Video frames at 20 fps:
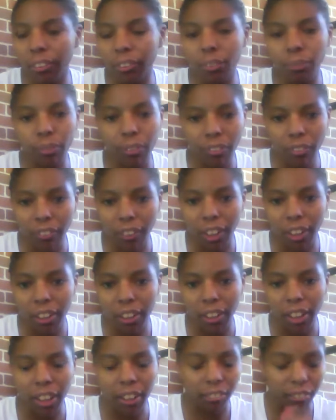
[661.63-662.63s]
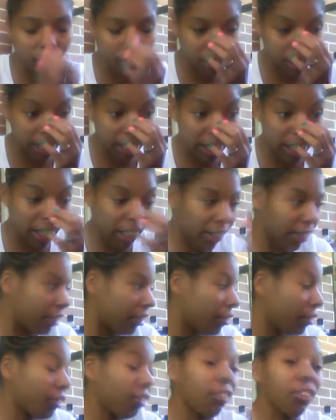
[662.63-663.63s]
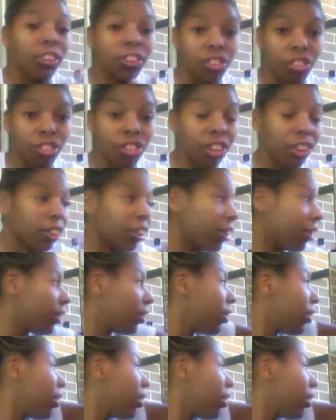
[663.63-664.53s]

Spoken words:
or kiss out, I would add this to a gel.